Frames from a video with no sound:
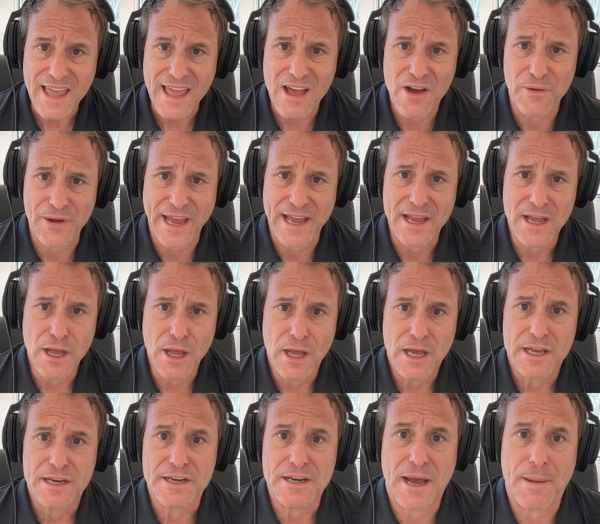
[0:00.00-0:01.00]
Okay,
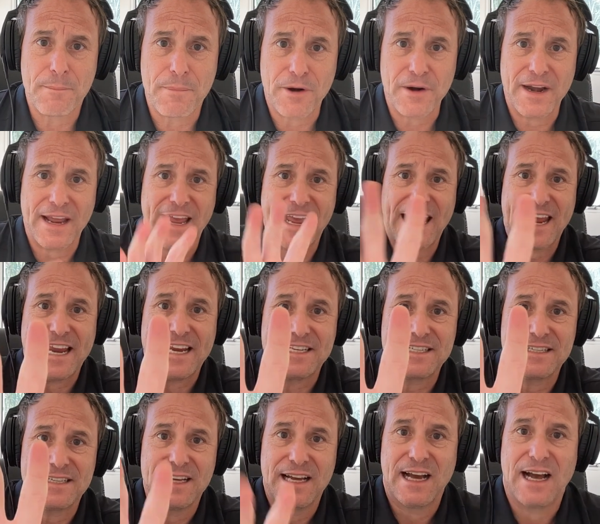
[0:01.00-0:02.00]
number
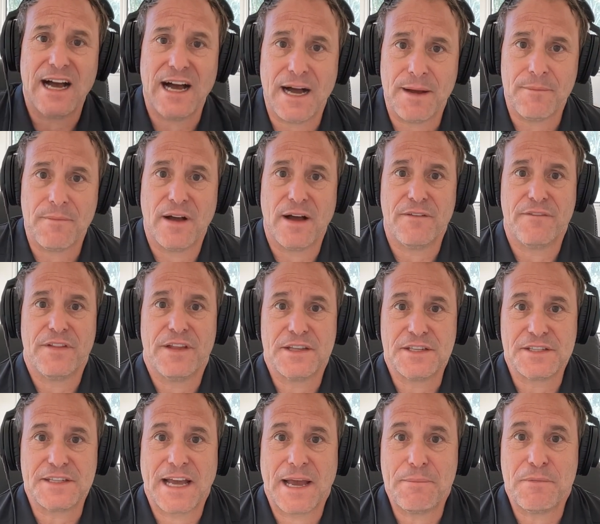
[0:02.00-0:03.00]
8 of the
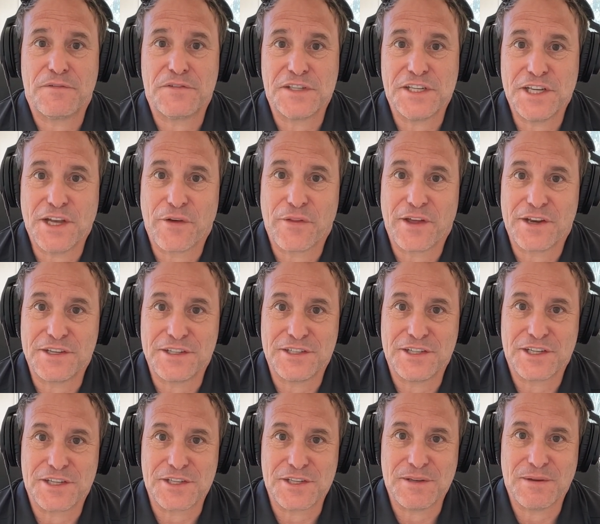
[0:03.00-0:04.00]
type of CEO that
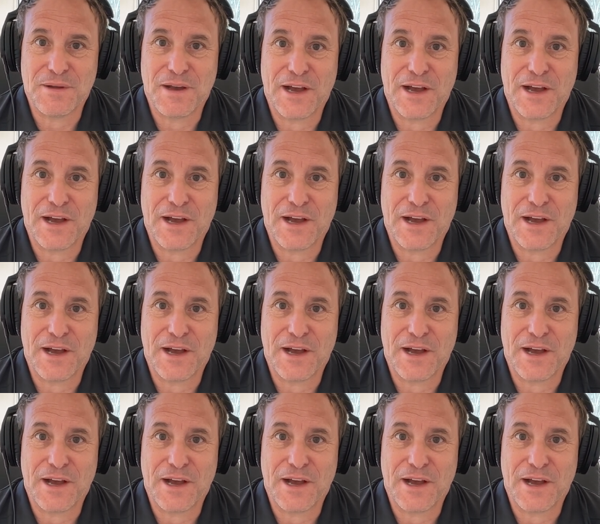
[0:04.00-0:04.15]
just